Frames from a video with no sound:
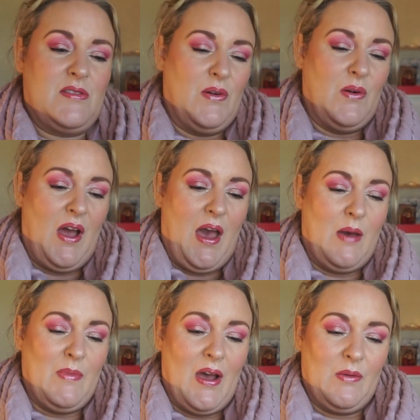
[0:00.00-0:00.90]
So
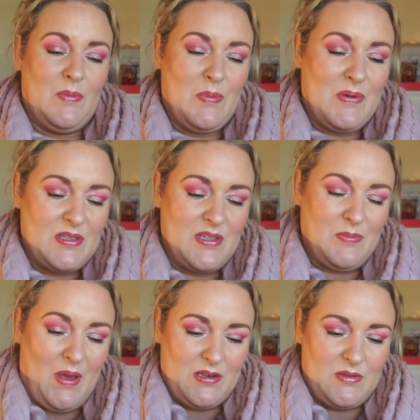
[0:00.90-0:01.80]
I will be putting this
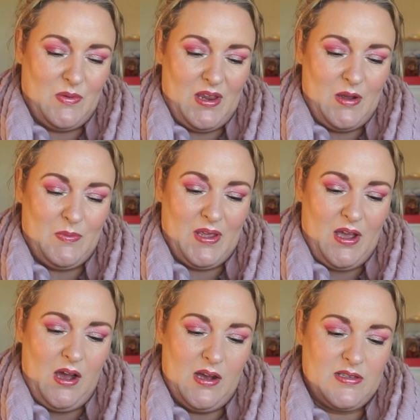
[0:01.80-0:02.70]
palette away now
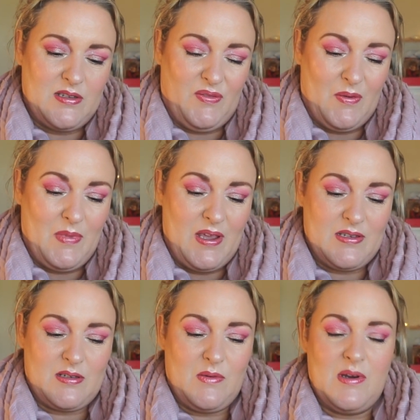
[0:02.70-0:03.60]
because for me
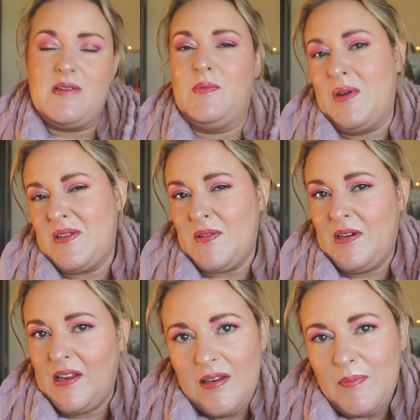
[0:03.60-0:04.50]
it is quite a winter
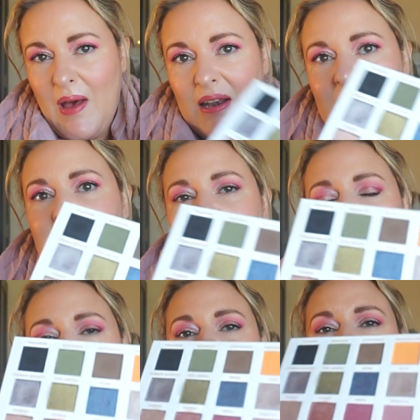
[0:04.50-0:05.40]
leaning palette.
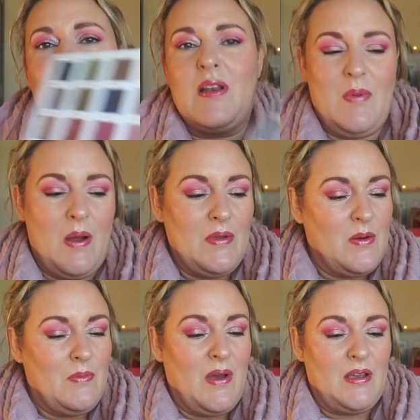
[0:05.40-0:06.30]
So it'll probably
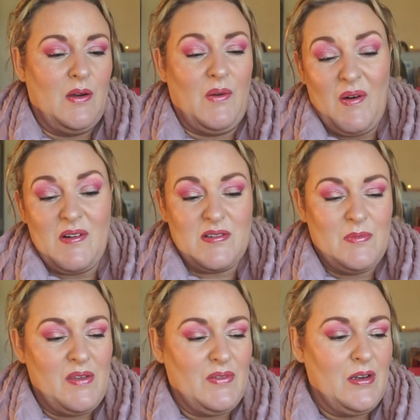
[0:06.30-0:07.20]
come back, or
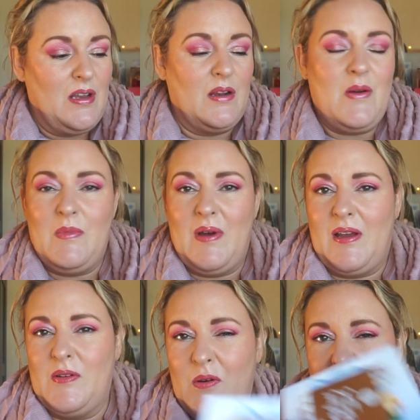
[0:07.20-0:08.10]
autumn even. It'll come back
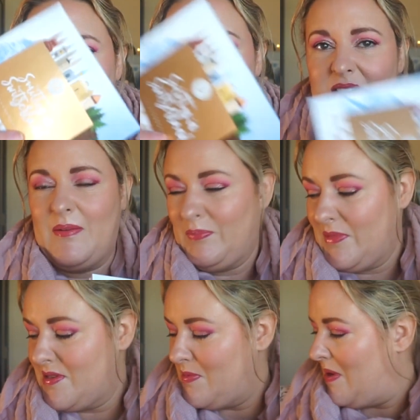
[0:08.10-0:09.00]
out in autumn, I'd say,
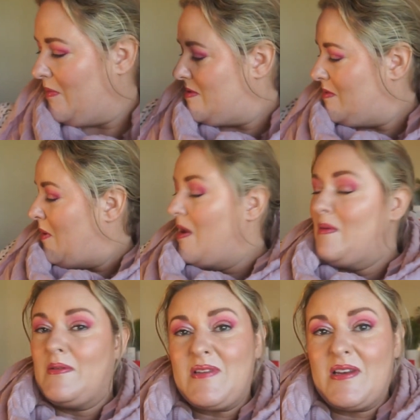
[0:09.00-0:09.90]
to play with some more.
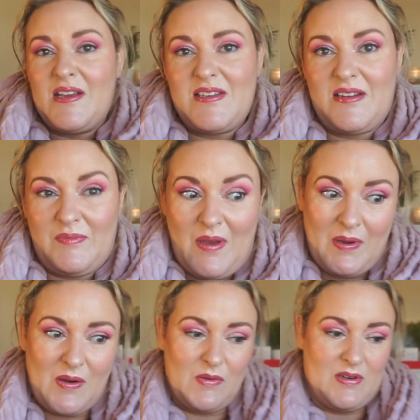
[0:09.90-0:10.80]
But I'm delighted I've met
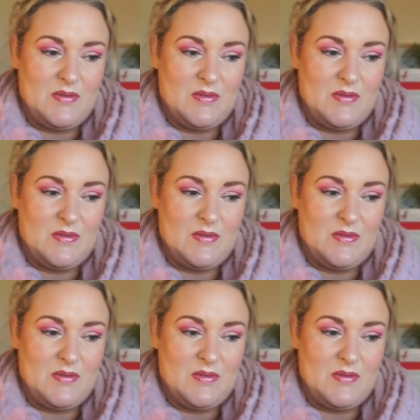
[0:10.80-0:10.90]
my goal now.